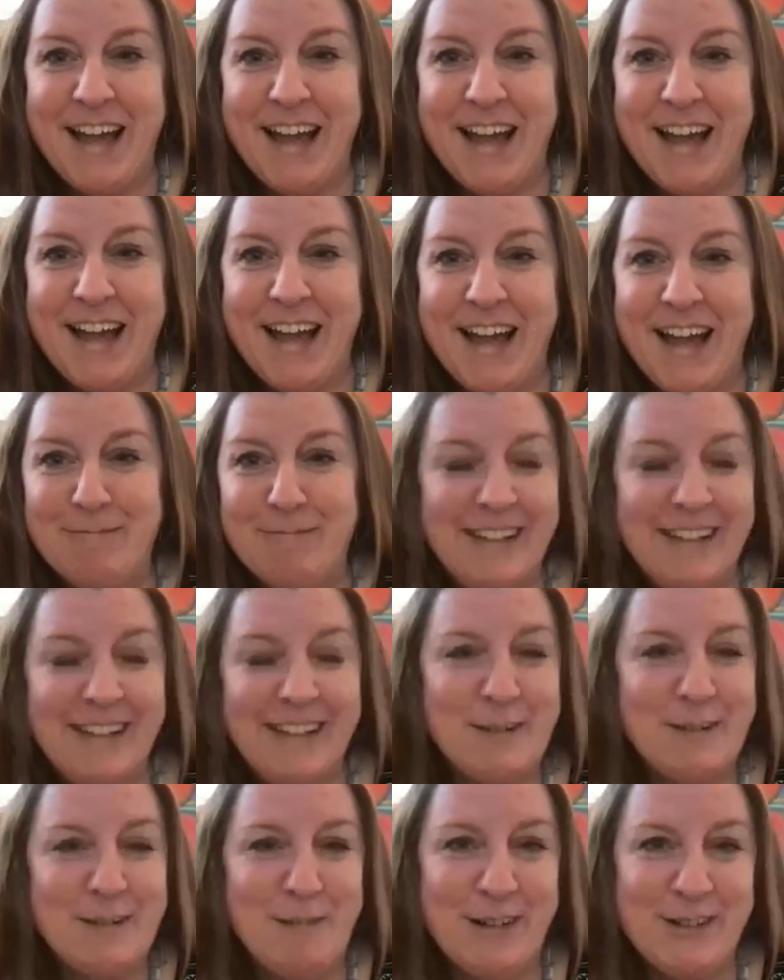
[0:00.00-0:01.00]
Thanks so
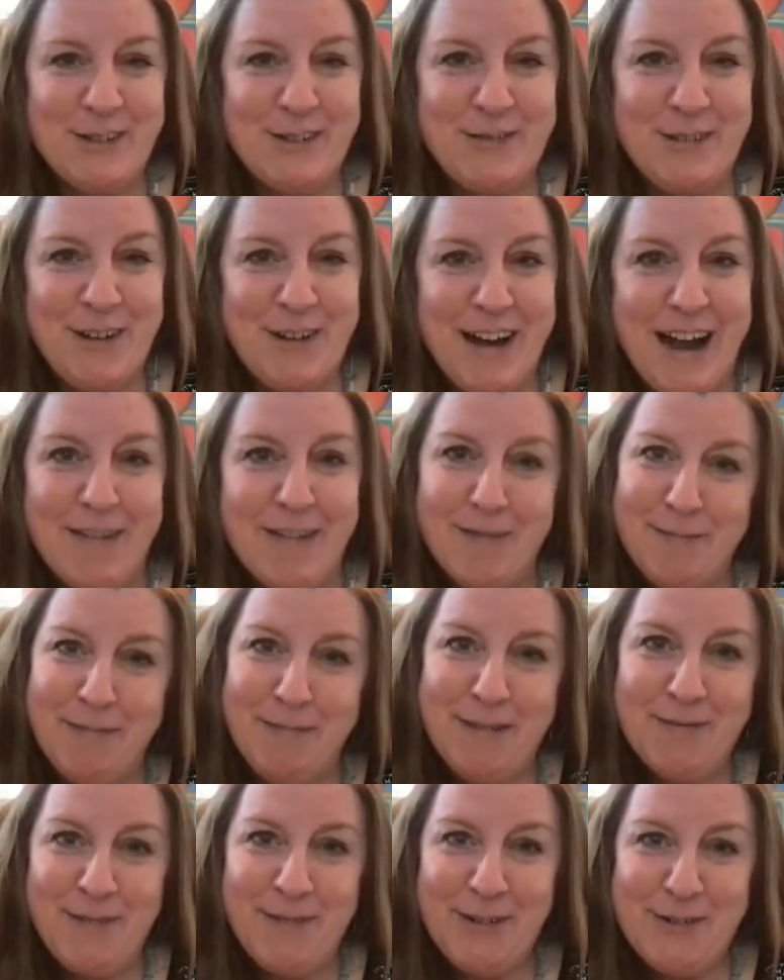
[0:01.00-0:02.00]
much for having me,
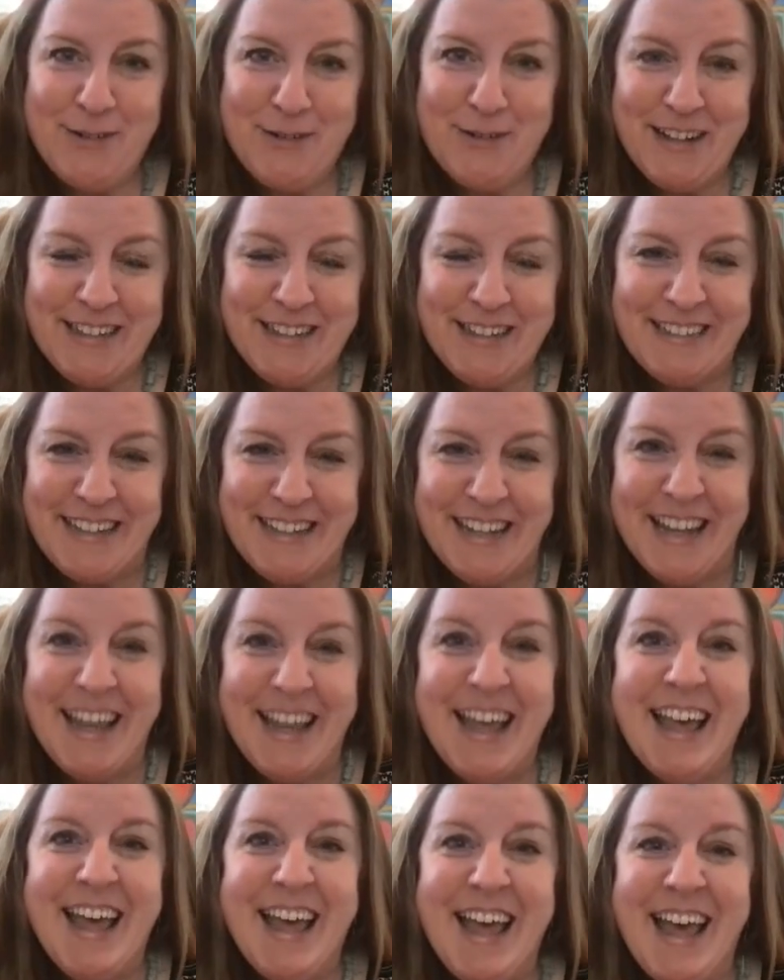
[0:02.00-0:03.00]
Virtuous, and
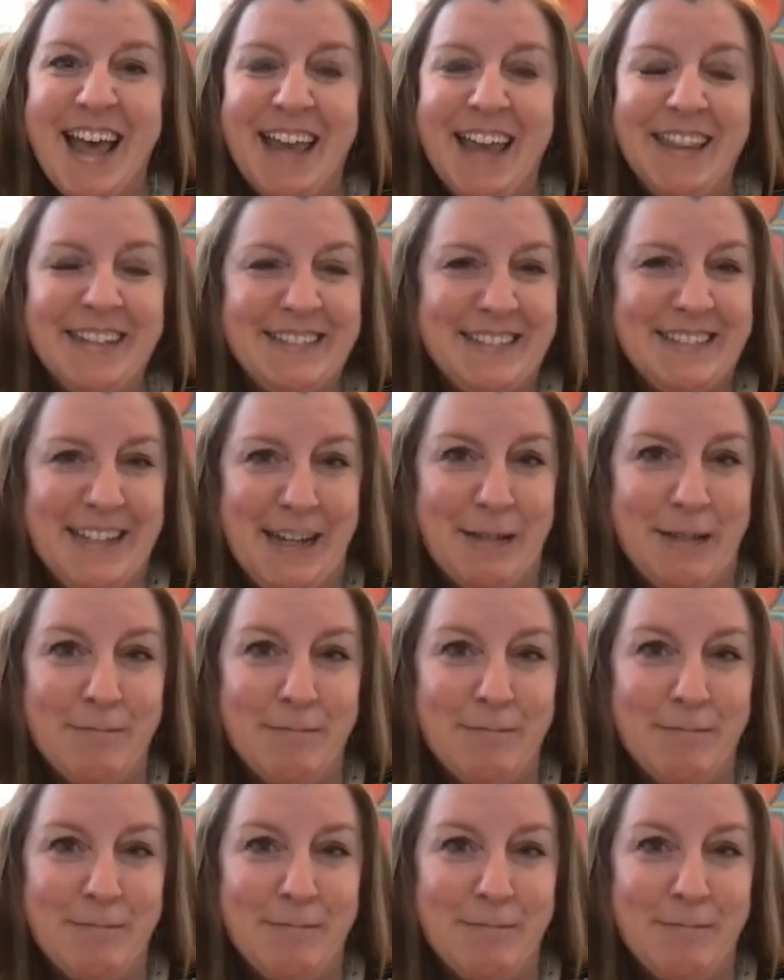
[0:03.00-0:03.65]
the team.